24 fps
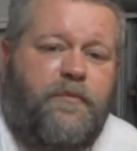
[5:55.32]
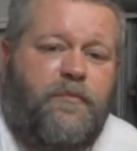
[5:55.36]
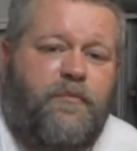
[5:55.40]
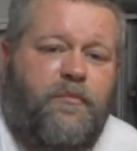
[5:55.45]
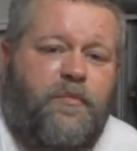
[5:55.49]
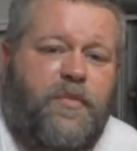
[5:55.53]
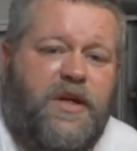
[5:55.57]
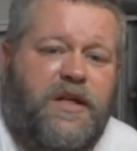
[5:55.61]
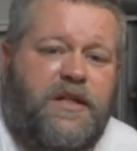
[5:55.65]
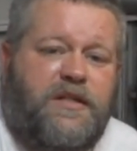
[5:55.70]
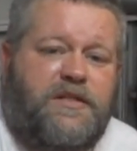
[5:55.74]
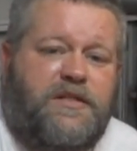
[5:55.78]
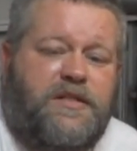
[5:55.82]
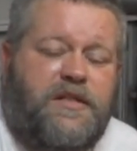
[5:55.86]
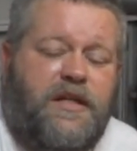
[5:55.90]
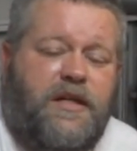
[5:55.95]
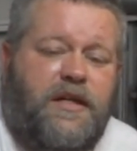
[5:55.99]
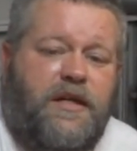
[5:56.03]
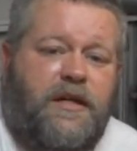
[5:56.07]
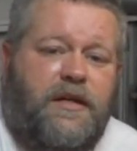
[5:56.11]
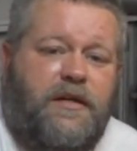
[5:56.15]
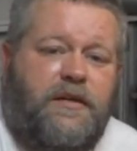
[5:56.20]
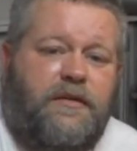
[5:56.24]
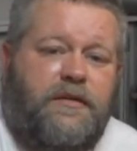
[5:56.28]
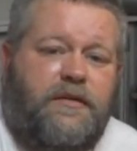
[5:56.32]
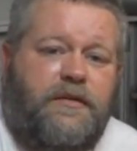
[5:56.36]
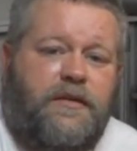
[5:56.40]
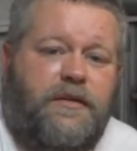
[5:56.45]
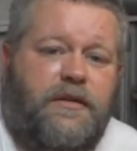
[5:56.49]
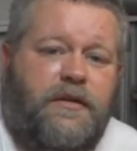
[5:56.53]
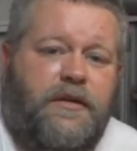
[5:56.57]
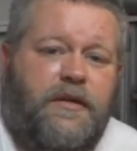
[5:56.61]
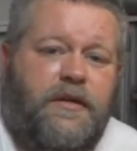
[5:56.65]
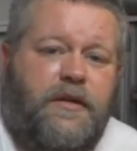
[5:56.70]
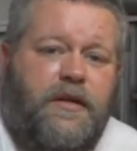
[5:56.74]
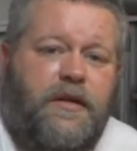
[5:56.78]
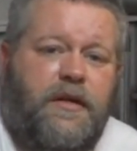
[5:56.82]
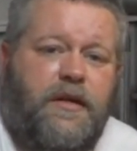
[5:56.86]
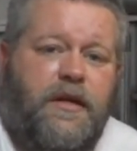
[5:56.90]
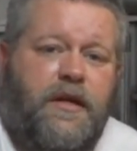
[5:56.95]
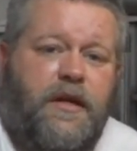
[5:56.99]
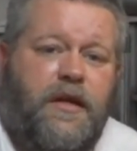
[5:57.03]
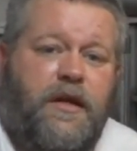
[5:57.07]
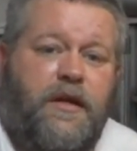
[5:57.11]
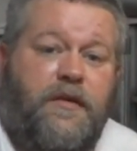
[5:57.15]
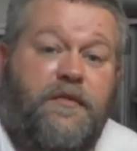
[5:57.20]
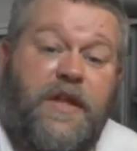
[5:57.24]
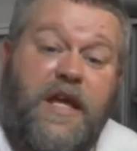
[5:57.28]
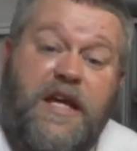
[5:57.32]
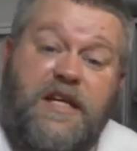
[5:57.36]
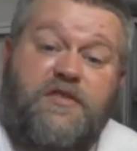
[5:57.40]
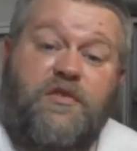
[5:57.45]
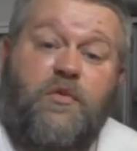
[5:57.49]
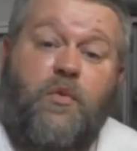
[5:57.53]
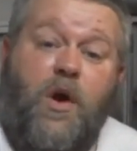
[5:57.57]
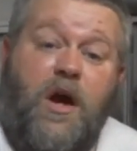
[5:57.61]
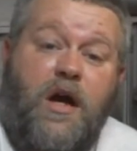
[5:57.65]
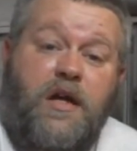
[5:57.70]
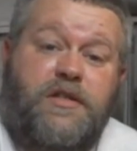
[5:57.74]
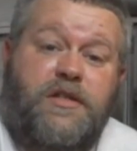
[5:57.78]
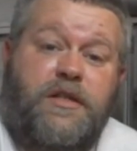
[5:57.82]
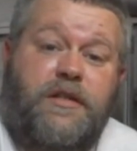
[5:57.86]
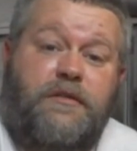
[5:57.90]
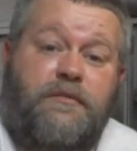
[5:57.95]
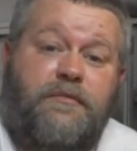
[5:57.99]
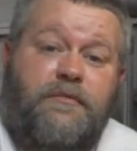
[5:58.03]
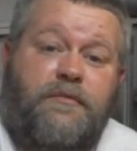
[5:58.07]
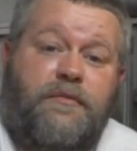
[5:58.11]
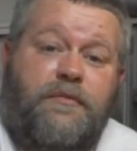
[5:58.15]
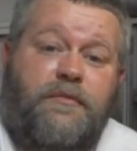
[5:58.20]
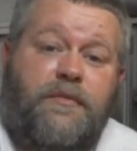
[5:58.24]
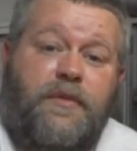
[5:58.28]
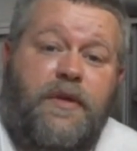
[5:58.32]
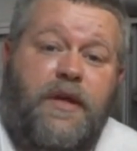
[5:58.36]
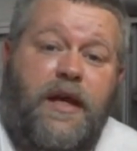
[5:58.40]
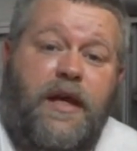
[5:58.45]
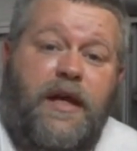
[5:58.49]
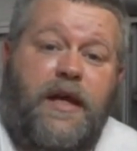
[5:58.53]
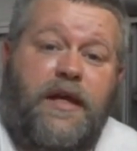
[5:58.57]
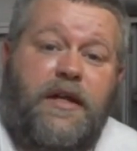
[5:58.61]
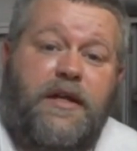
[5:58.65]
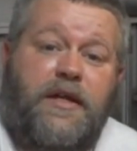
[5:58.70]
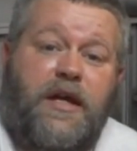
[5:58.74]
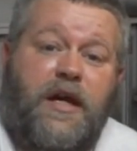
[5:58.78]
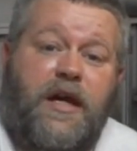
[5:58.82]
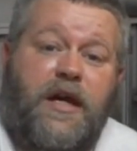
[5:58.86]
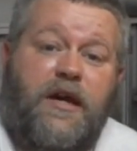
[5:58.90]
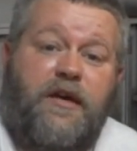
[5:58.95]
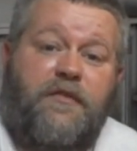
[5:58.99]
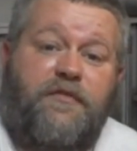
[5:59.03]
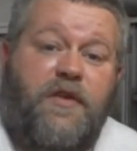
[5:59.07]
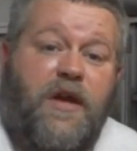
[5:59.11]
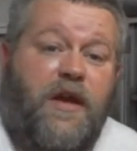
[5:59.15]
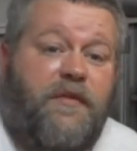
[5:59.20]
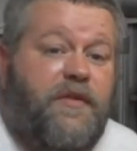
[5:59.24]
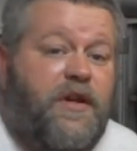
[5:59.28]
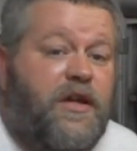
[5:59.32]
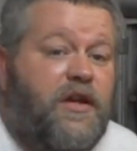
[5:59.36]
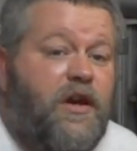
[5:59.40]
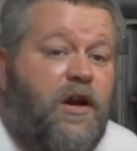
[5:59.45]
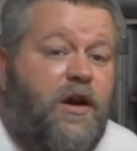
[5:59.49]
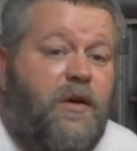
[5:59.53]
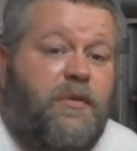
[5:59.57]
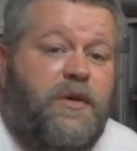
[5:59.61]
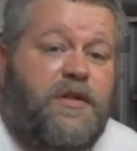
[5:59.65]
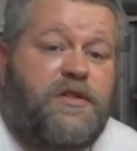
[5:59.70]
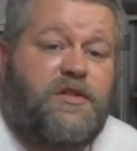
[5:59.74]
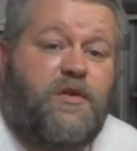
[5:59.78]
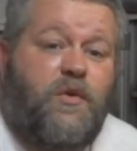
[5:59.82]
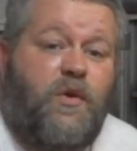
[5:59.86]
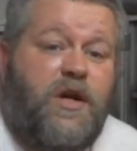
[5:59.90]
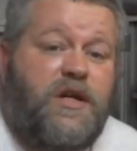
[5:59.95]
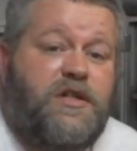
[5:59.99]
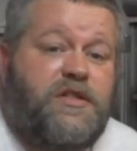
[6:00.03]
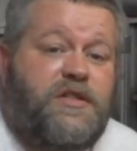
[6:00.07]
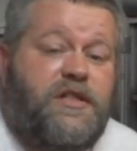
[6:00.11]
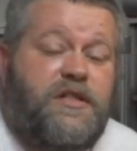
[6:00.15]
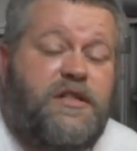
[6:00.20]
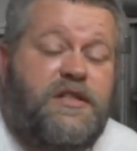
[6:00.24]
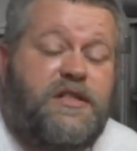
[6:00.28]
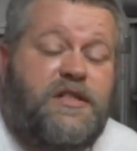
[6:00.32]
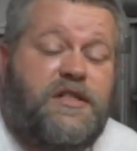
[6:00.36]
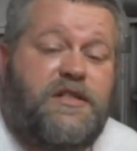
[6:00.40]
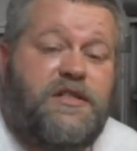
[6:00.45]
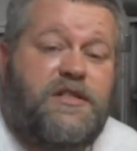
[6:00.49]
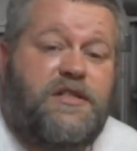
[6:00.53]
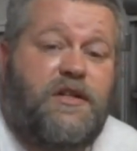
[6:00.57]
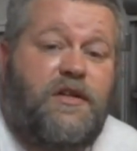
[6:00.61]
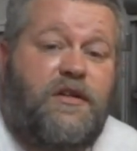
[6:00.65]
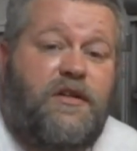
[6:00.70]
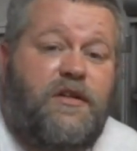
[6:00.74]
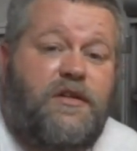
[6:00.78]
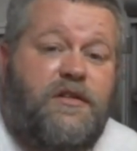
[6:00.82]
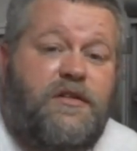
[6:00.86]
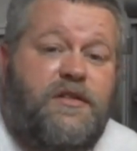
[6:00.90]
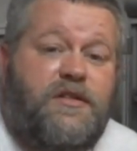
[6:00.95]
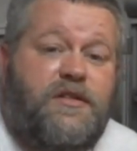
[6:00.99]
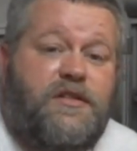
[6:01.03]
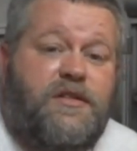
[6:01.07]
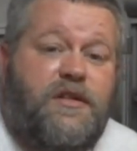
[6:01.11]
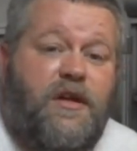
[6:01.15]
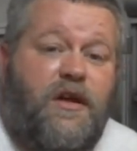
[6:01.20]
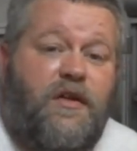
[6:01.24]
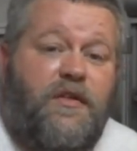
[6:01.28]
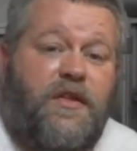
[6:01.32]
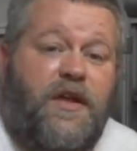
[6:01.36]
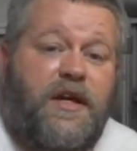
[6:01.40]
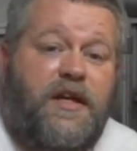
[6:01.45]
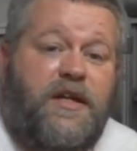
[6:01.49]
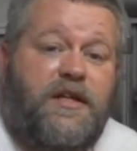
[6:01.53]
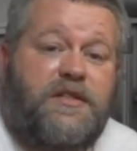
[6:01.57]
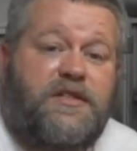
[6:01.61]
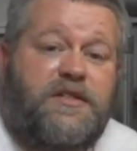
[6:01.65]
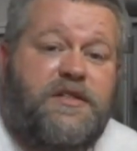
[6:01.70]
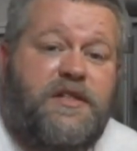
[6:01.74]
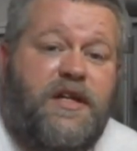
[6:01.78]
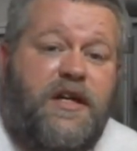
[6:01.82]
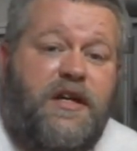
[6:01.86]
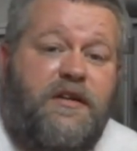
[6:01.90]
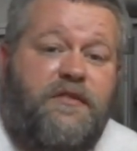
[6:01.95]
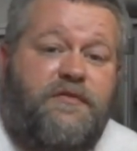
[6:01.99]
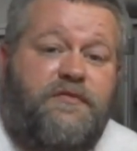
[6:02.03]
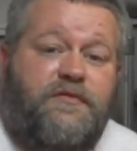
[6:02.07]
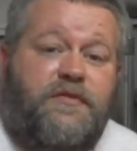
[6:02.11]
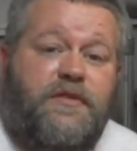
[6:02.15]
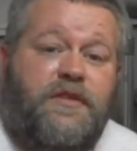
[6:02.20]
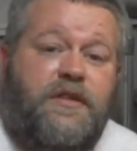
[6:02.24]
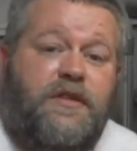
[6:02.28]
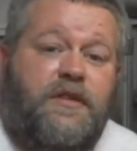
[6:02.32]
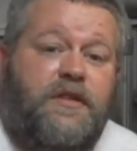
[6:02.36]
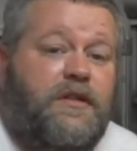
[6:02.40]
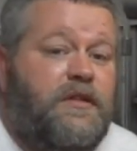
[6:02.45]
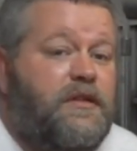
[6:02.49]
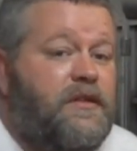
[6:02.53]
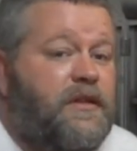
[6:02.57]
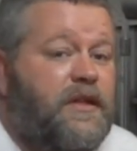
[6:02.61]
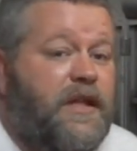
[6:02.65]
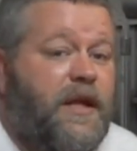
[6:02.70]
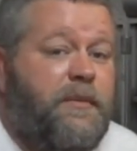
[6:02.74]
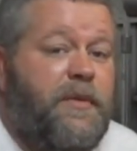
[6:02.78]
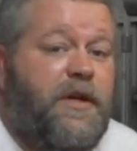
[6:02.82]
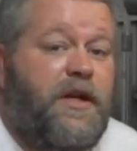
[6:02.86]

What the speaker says: But thanks for watching, and if you have any comments, questions, concerns, all that good stuff, let me